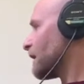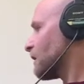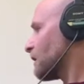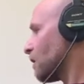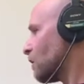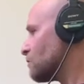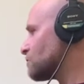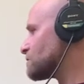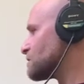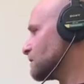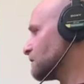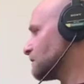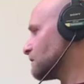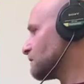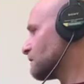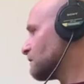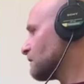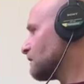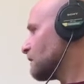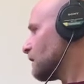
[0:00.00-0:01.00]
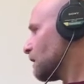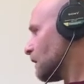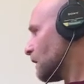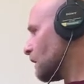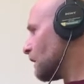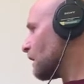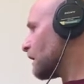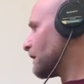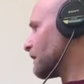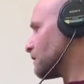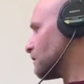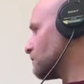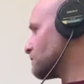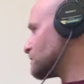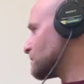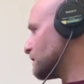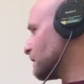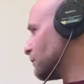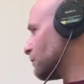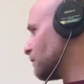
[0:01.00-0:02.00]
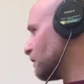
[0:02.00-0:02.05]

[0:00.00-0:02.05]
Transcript: coaching. I like coaching. I put a